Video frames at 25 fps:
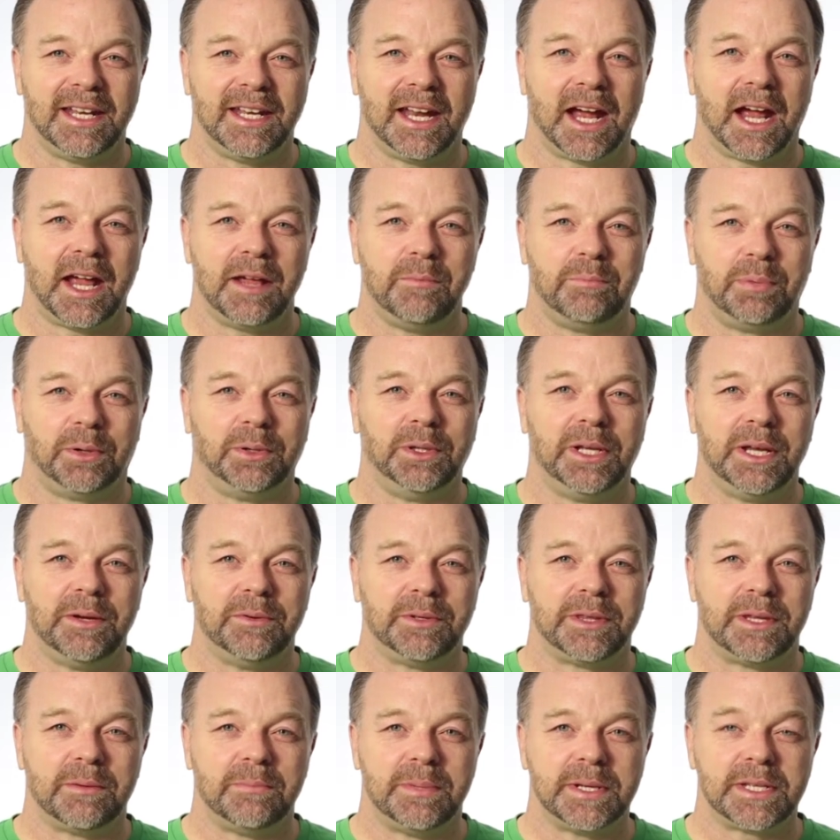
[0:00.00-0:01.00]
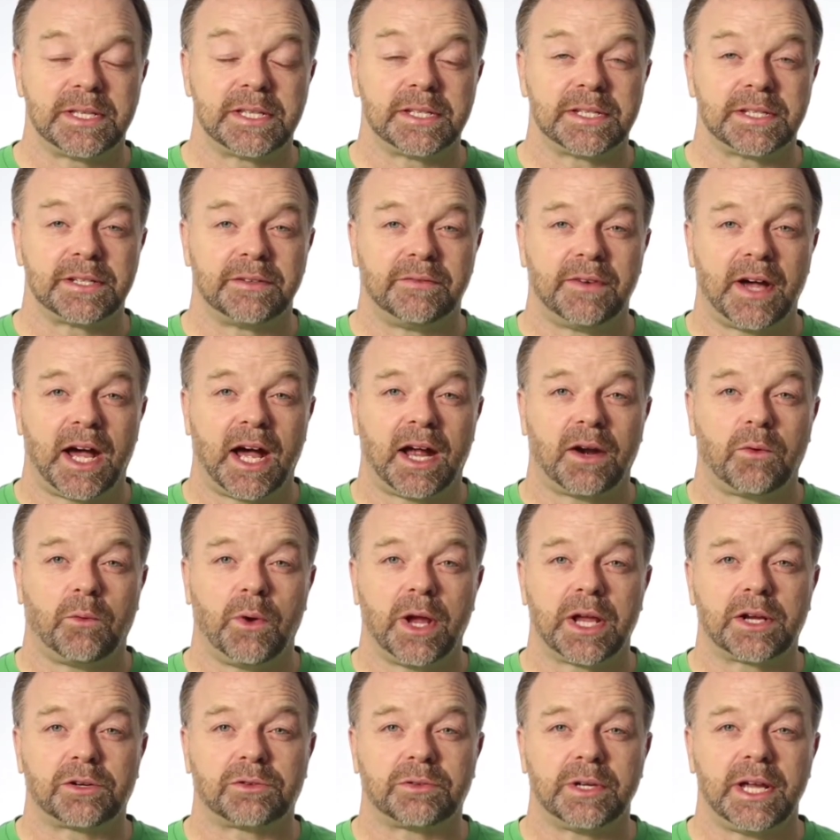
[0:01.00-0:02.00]
G'day, Paul here with The Business of Art,
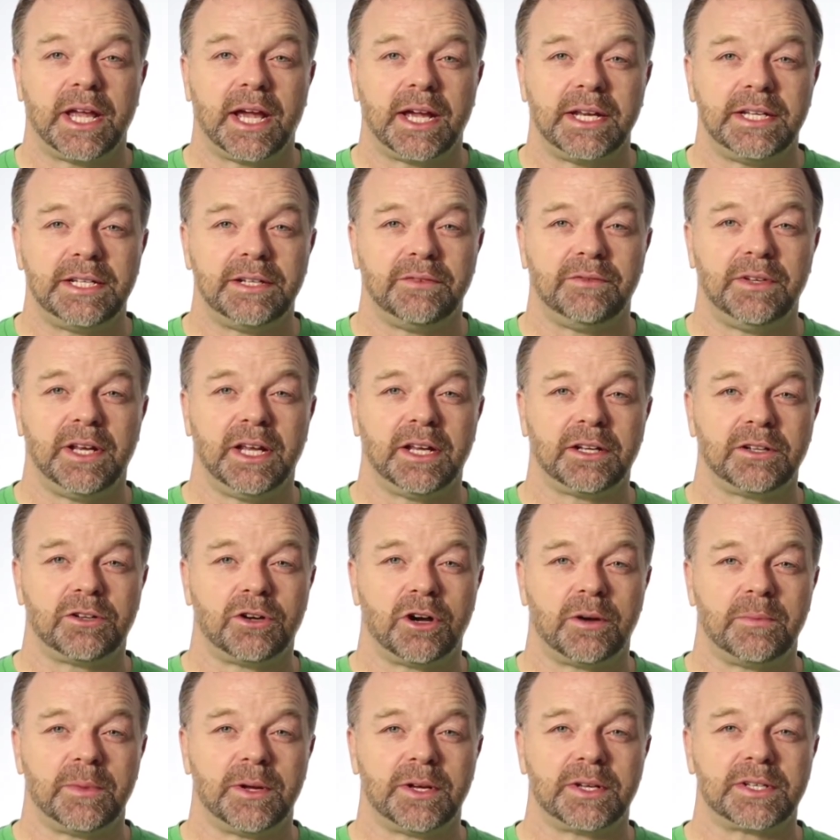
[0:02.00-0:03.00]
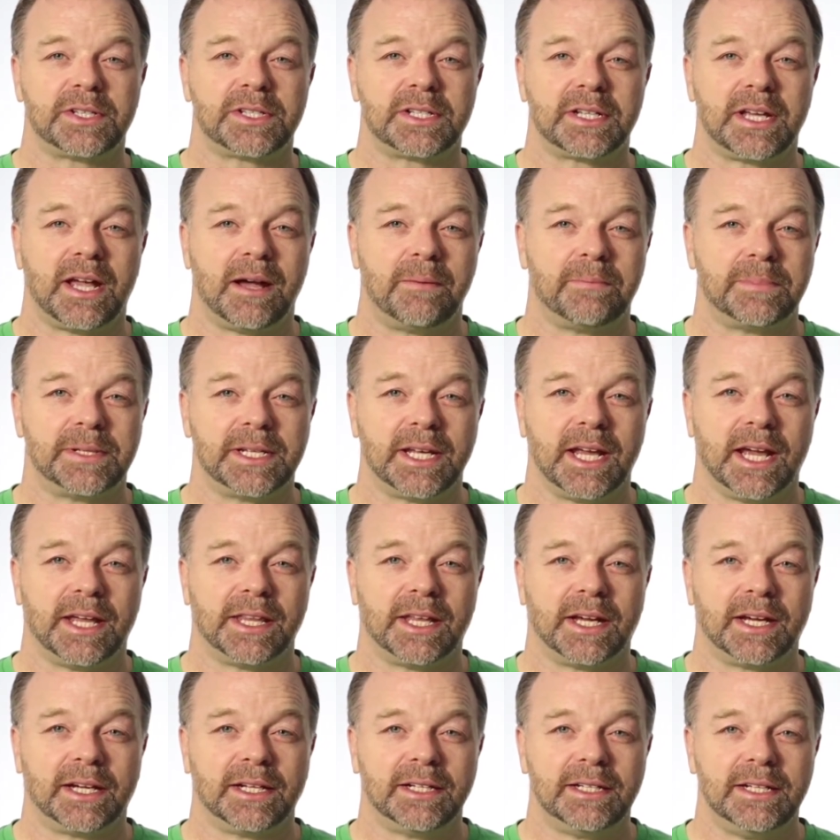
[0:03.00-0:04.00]
where creativity and commerce come
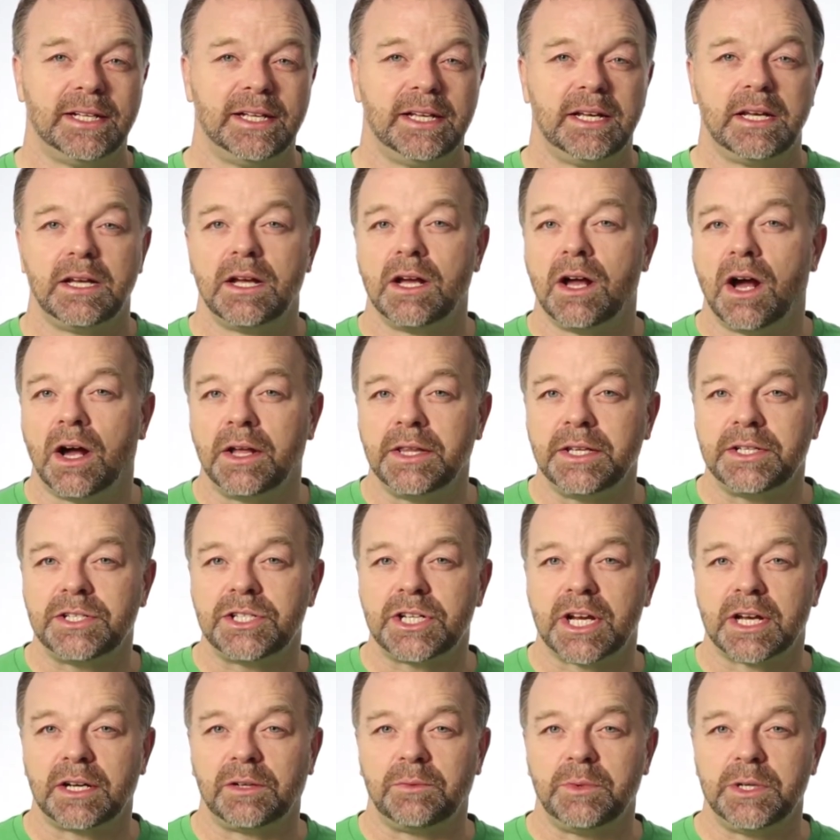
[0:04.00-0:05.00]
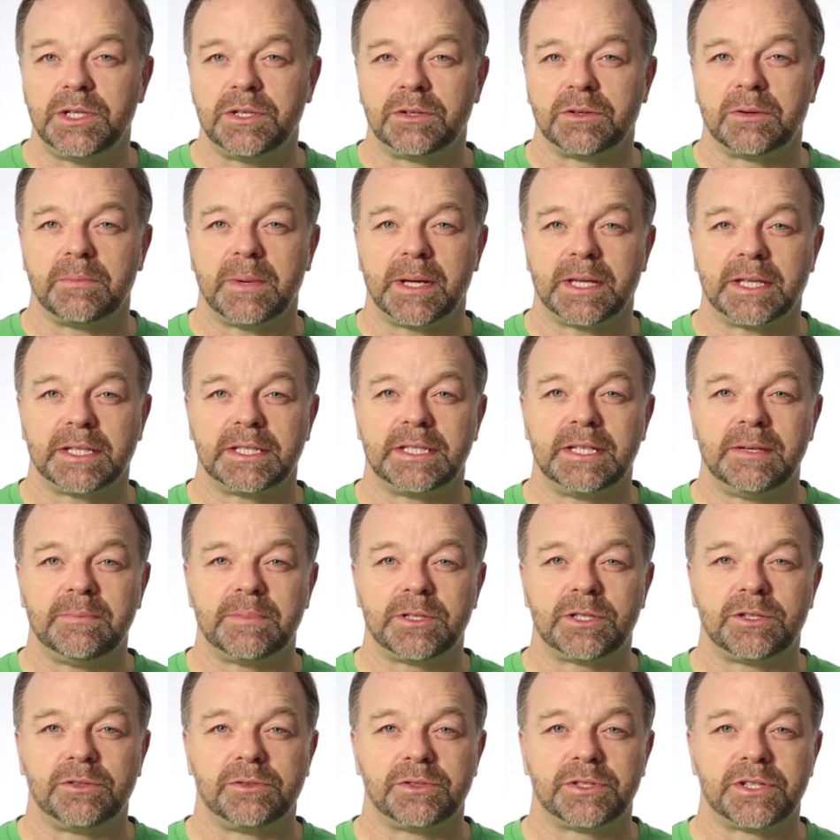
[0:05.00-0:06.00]
together. On this channel, we talk about the
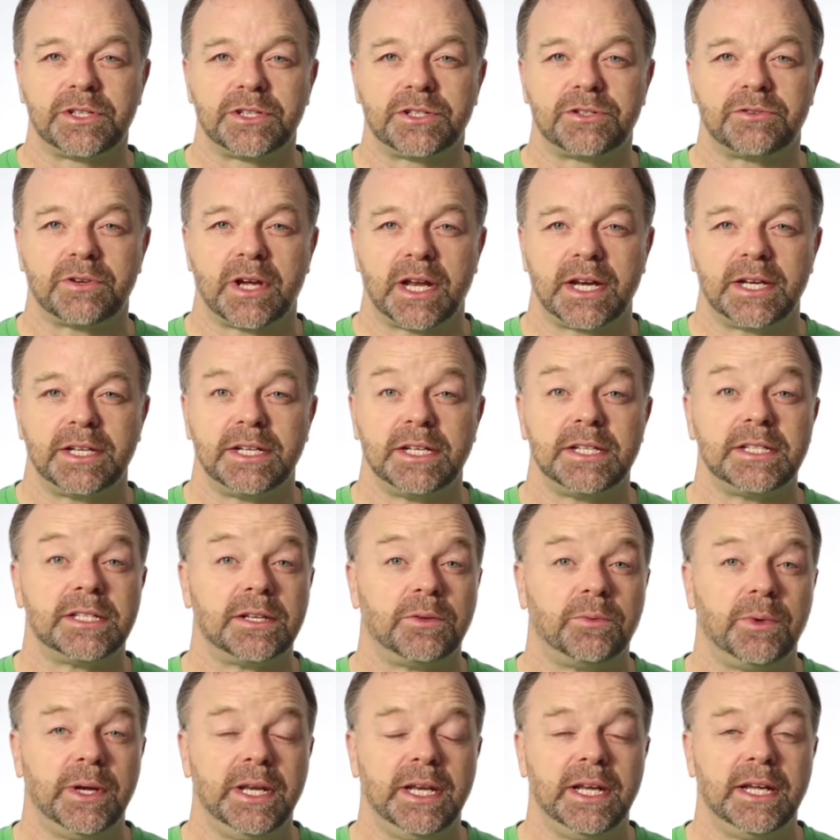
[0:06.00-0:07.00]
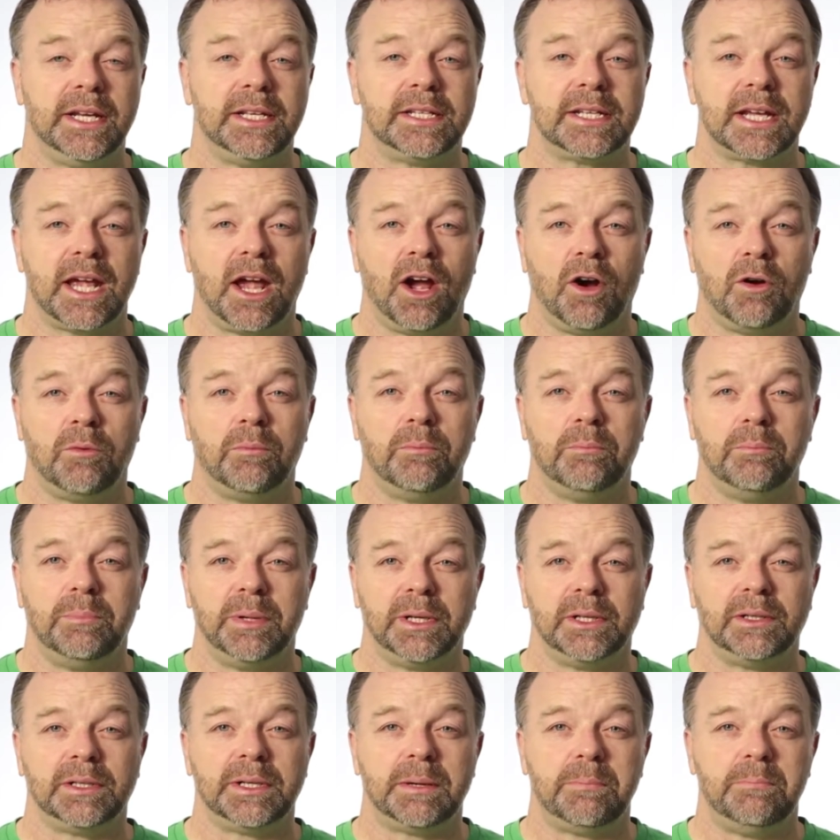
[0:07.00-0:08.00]
tips, tools, and strategies that we need to help
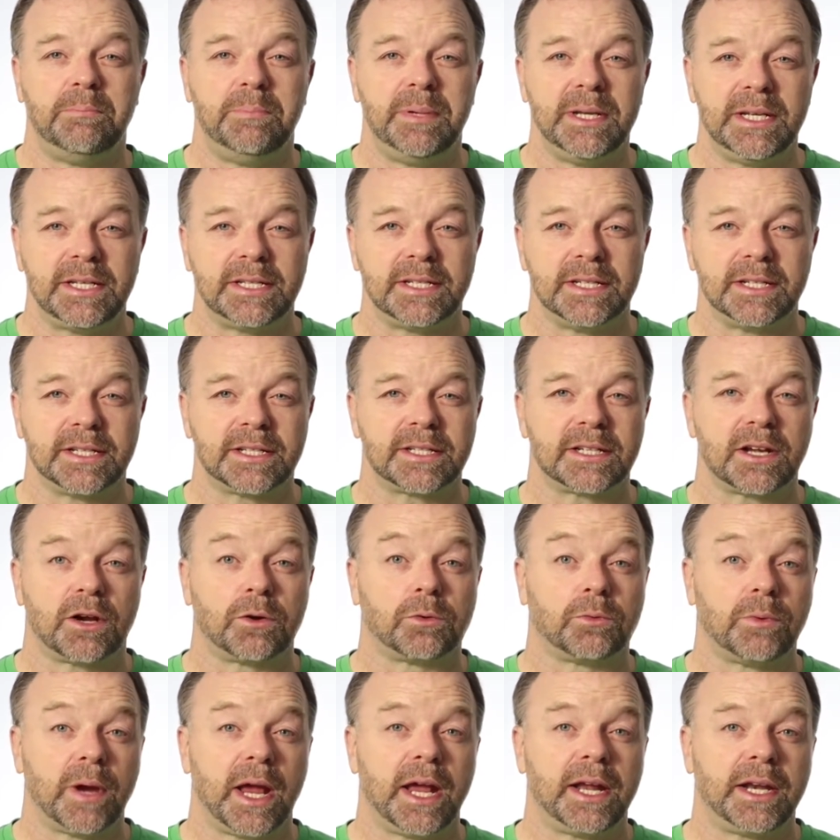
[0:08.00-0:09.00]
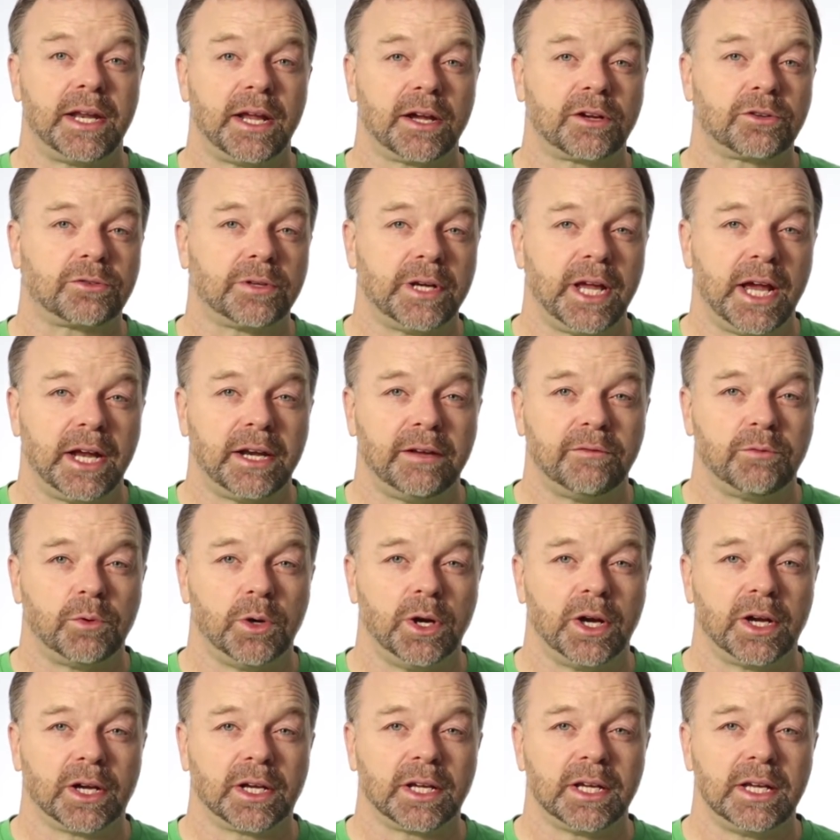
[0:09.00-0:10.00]
build a business around our creative
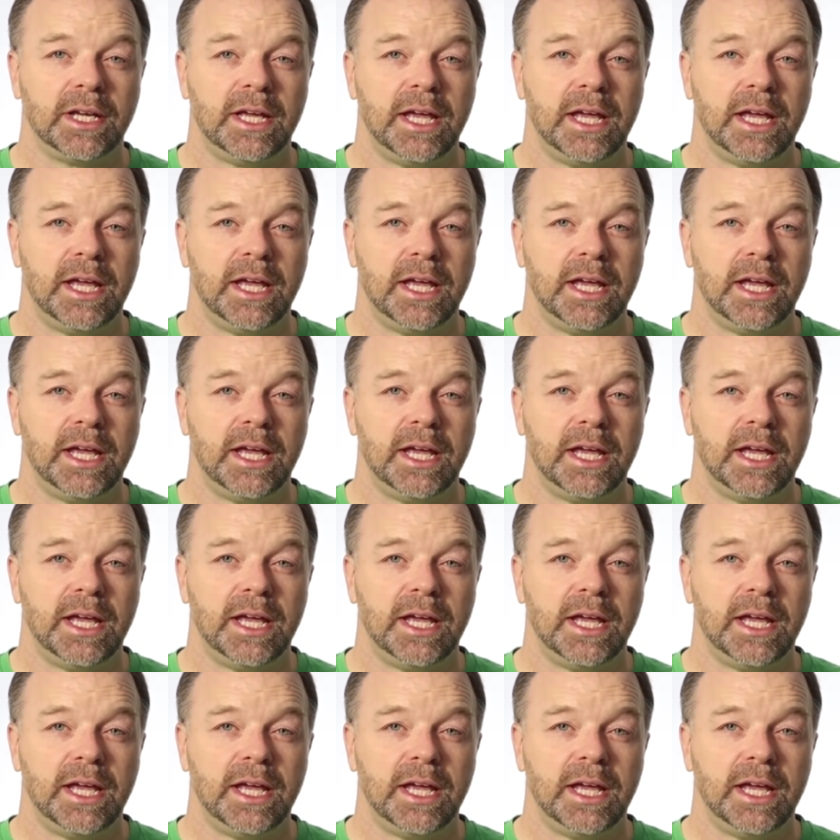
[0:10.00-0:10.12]
work.